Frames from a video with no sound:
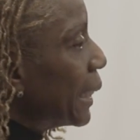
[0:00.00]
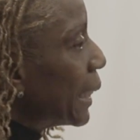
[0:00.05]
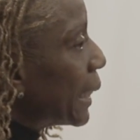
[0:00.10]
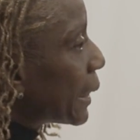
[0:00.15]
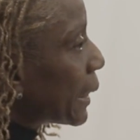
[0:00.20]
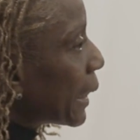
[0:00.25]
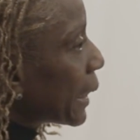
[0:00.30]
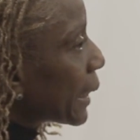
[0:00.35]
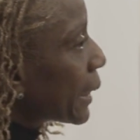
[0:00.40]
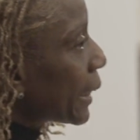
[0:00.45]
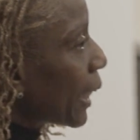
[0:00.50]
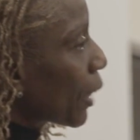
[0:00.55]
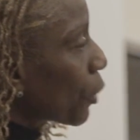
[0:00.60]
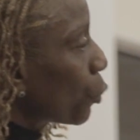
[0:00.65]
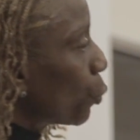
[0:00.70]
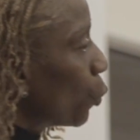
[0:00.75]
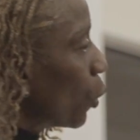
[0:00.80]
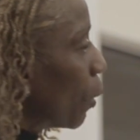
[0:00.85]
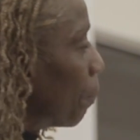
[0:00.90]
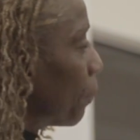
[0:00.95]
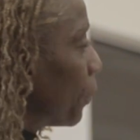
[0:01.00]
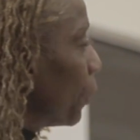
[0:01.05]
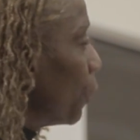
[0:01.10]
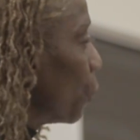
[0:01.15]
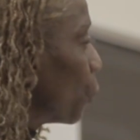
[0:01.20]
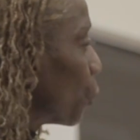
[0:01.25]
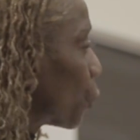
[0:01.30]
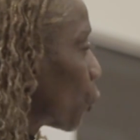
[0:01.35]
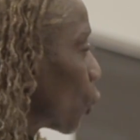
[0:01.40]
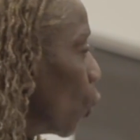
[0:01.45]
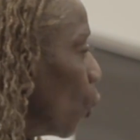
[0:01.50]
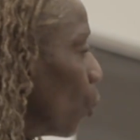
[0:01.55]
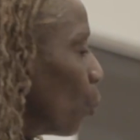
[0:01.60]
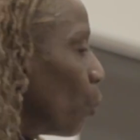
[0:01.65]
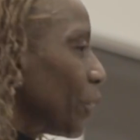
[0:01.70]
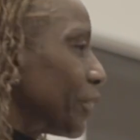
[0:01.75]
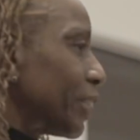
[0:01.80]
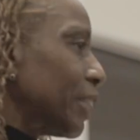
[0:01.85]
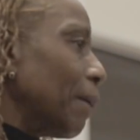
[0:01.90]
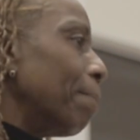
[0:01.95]
is that sexual abuse
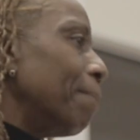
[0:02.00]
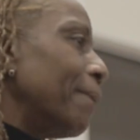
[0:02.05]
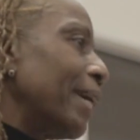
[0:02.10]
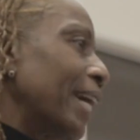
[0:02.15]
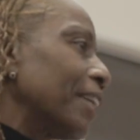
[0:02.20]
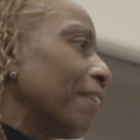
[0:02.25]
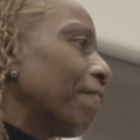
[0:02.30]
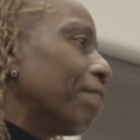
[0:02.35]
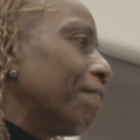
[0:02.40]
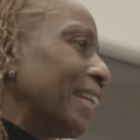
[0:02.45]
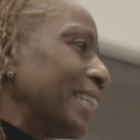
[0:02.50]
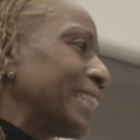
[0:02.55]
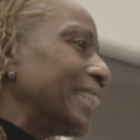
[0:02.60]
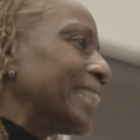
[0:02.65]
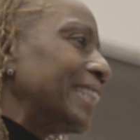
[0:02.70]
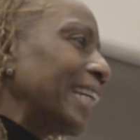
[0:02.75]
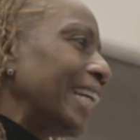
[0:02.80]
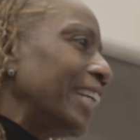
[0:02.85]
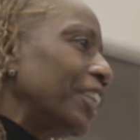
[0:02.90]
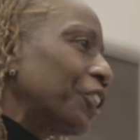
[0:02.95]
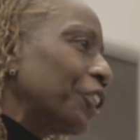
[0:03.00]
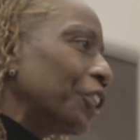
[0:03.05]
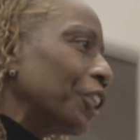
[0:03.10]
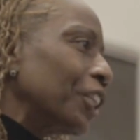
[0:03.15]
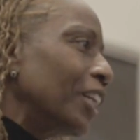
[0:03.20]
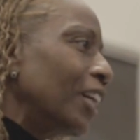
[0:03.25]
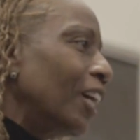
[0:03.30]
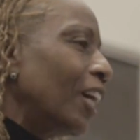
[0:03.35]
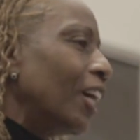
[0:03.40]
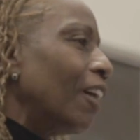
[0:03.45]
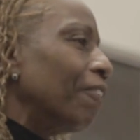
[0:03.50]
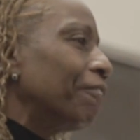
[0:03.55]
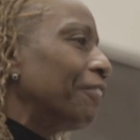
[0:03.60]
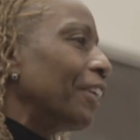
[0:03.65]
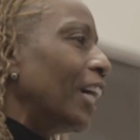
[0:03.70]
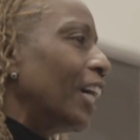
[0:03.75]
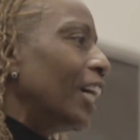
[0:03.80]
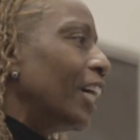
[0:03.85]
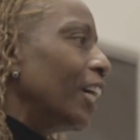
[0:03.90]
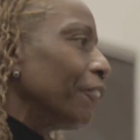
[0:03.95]
was the manifestation of
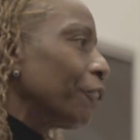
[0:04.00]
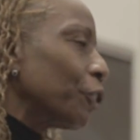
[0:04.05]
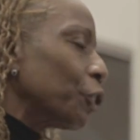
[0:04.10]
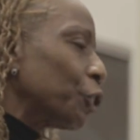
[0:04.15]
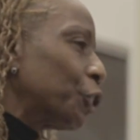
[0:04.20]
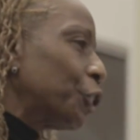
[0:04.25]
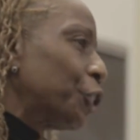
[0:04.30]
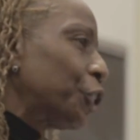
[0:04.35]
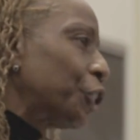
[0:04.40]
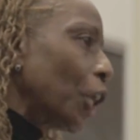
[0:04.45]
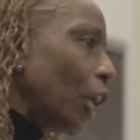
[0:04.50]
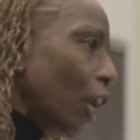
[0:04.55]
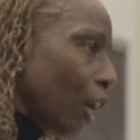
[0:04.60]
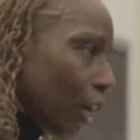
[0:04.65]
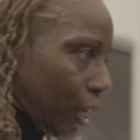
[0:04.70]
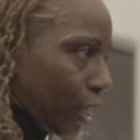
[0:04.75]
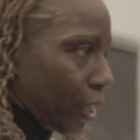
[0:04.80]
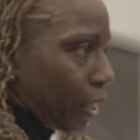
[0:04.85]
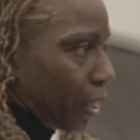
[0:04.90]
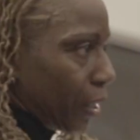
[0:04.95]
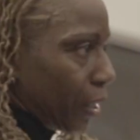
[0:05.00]
the other junk.